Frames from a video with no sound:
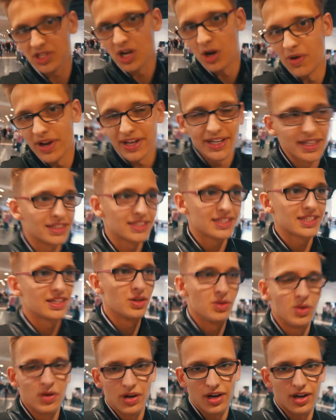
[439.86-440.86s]
going.
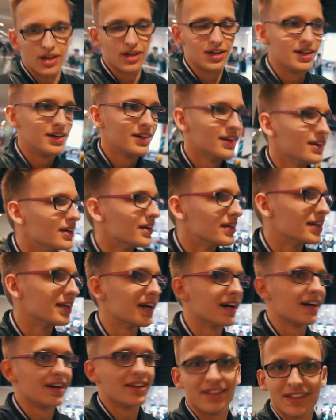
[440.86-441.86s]
So
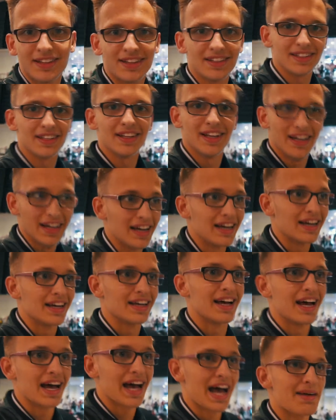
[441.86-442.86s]
yeah,
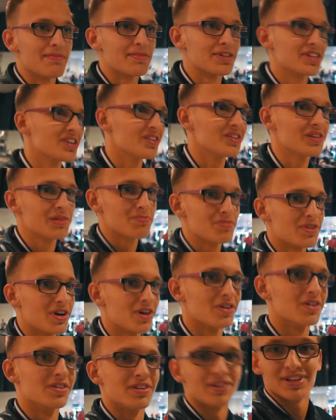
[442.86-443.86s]
I'm a total
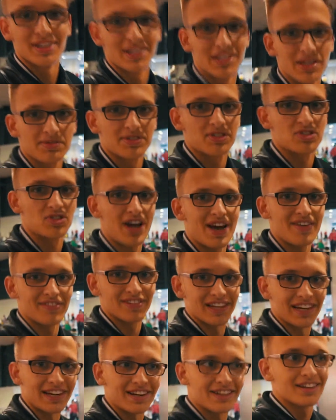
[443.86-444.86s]
pro in terms of
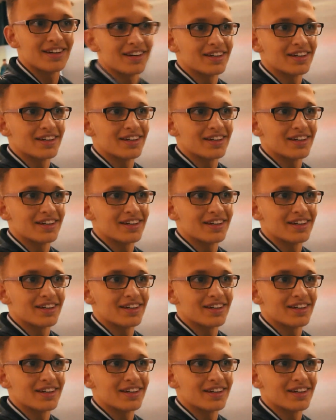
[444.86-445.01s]
traveling.